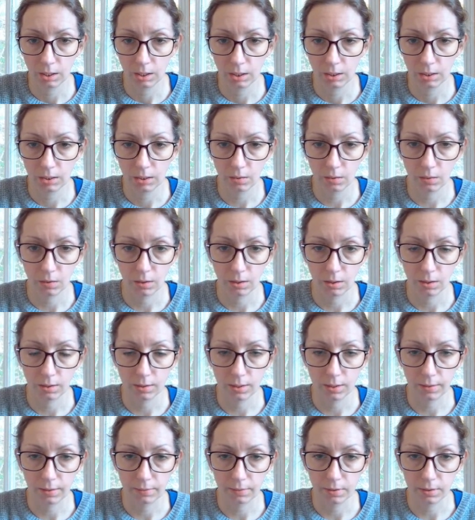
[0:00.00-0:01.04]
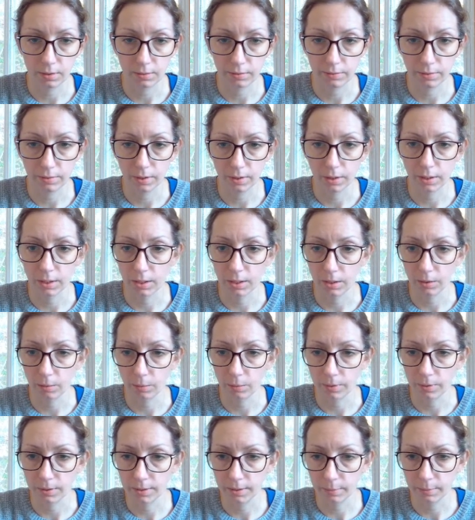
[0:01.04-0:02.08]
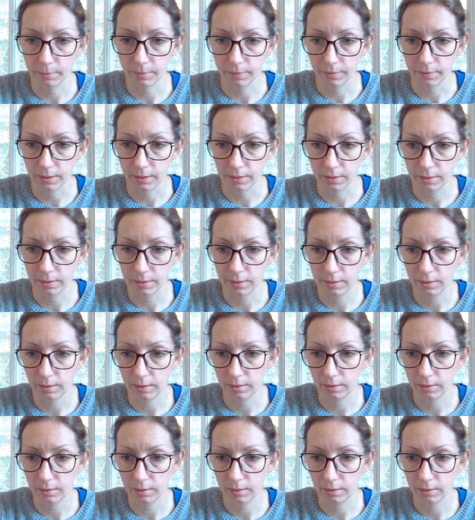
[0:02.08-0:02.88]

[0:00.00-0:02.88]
So I just have to figure out what some of these